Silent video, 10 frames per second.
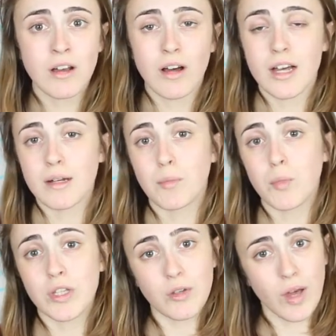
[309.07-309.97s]
Um,
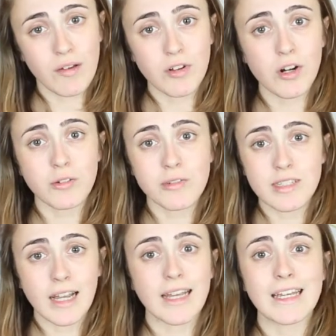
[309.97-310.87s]
when you have your own
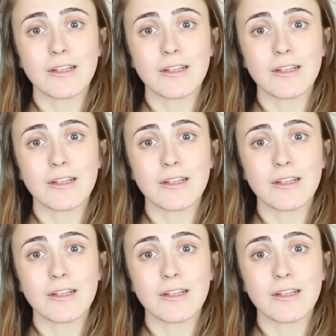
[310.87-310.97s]
site,